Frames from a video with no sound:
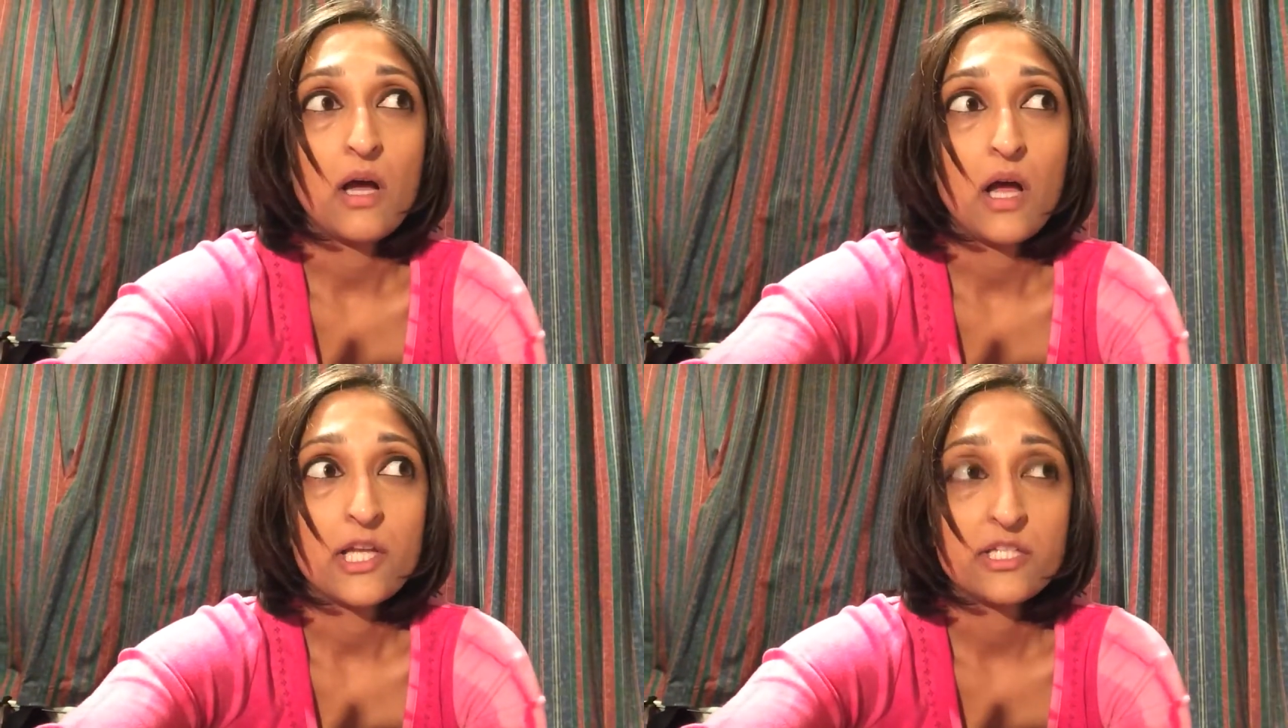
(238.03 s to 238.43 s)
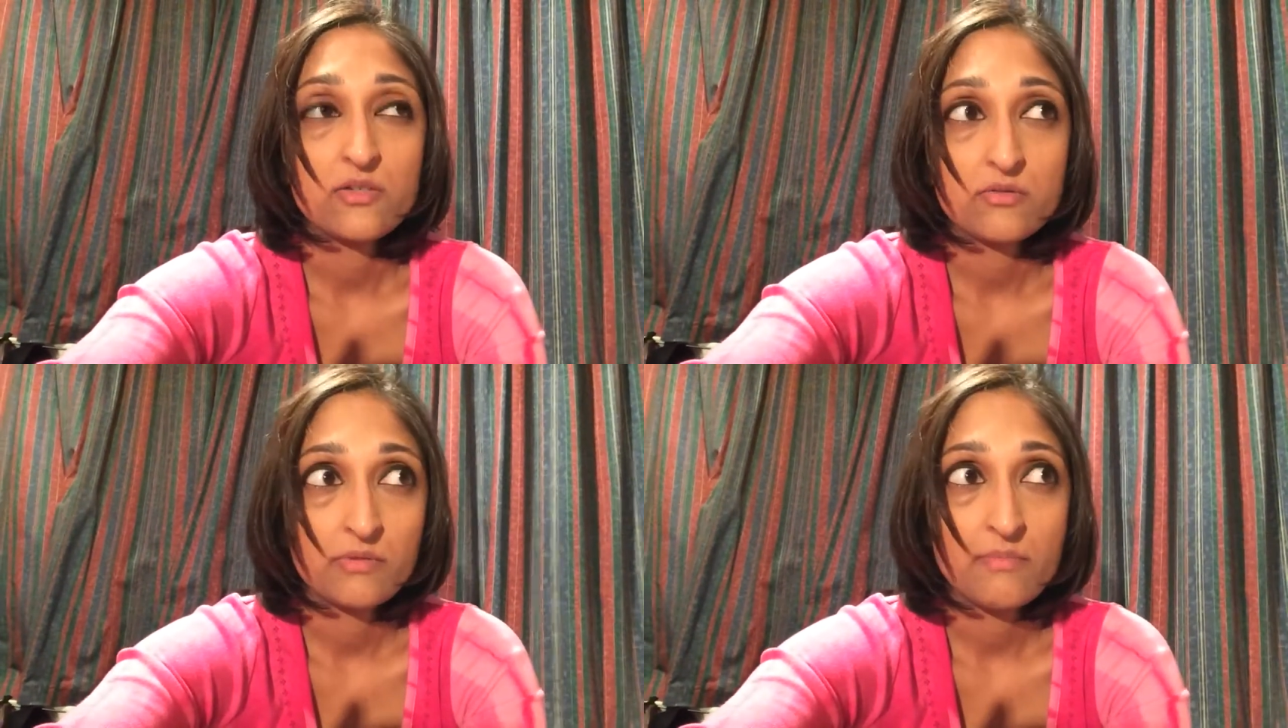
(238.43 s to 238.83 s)
I
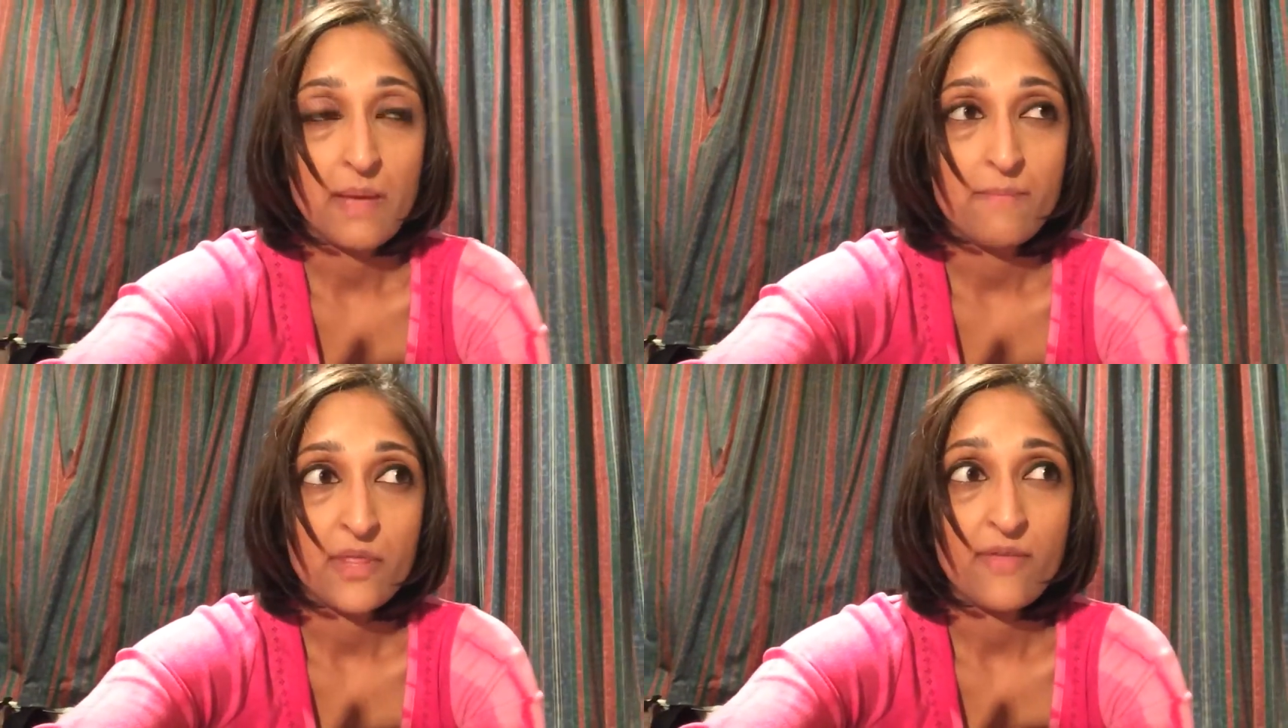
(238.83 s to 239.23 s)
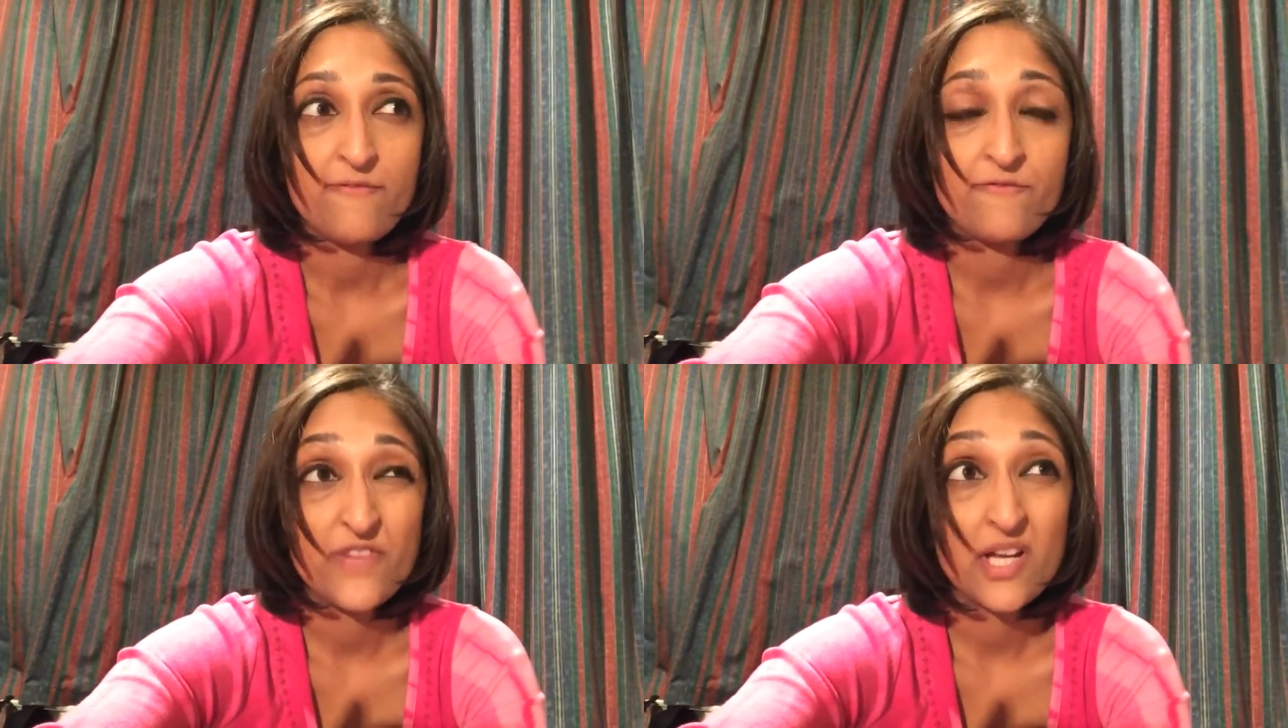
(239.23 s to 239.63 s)
still remember the
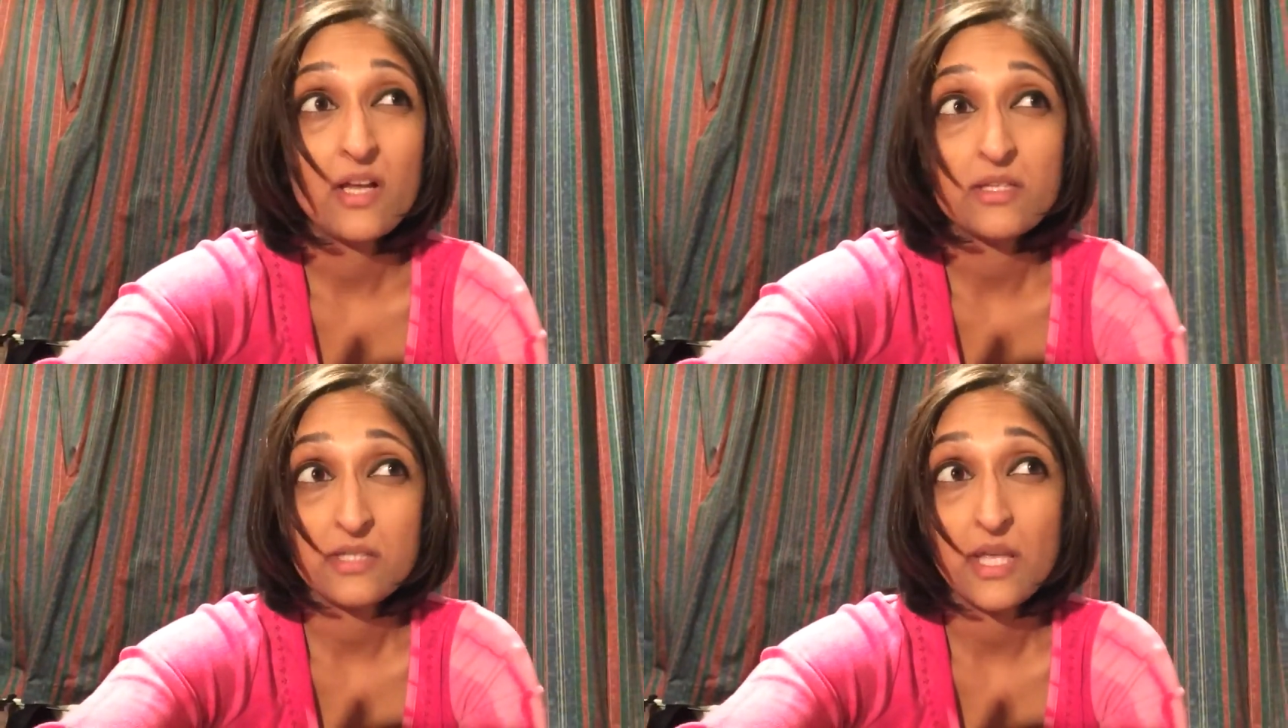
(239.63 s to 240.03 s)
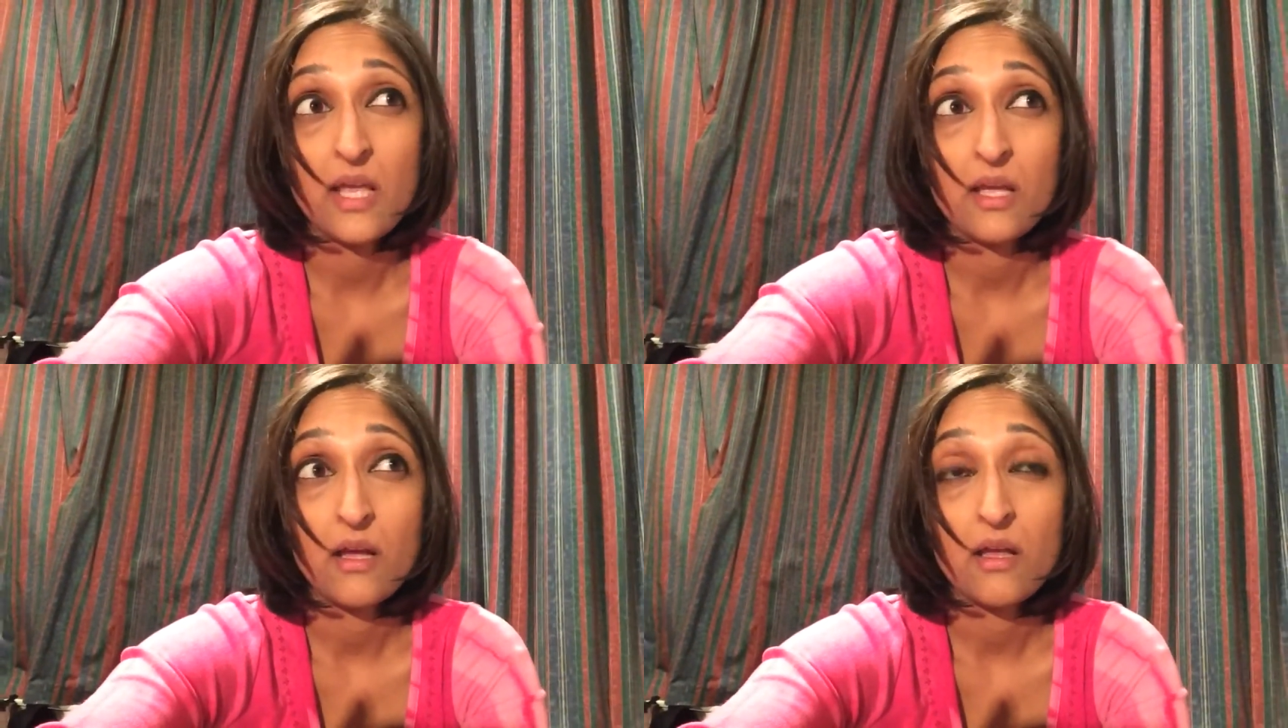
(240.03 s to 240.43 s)
first
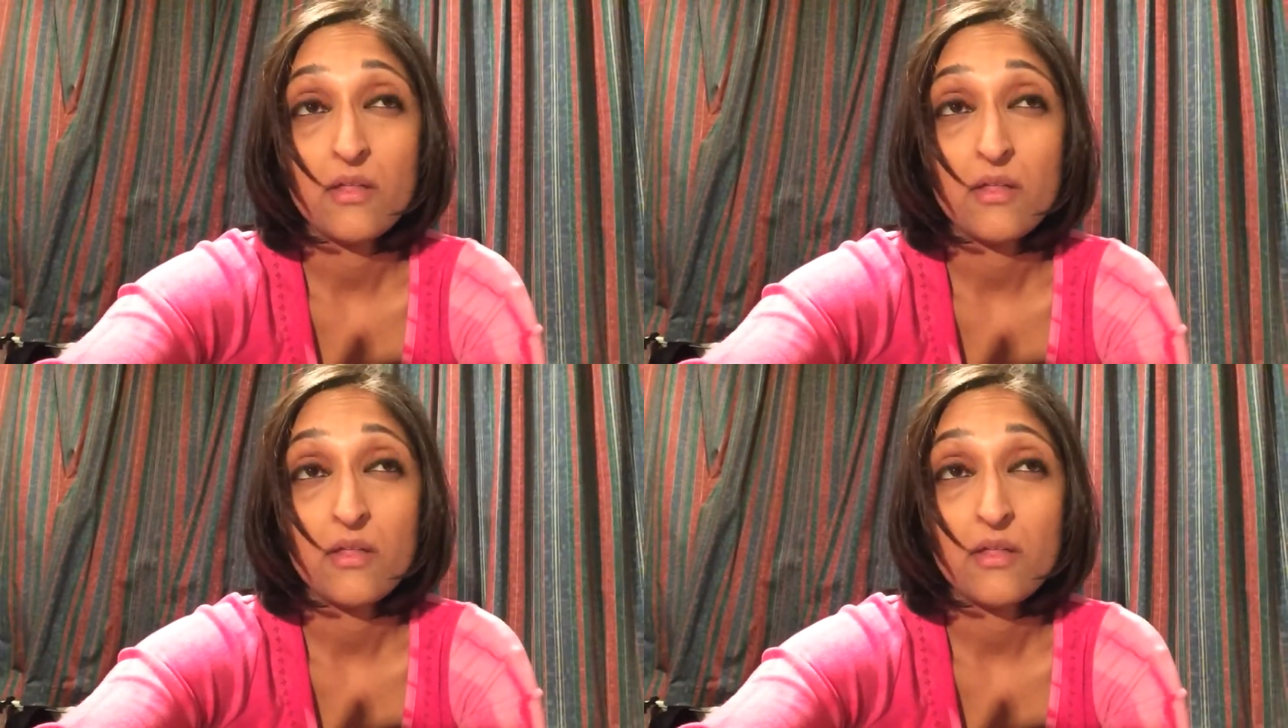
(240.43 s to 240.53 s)
thing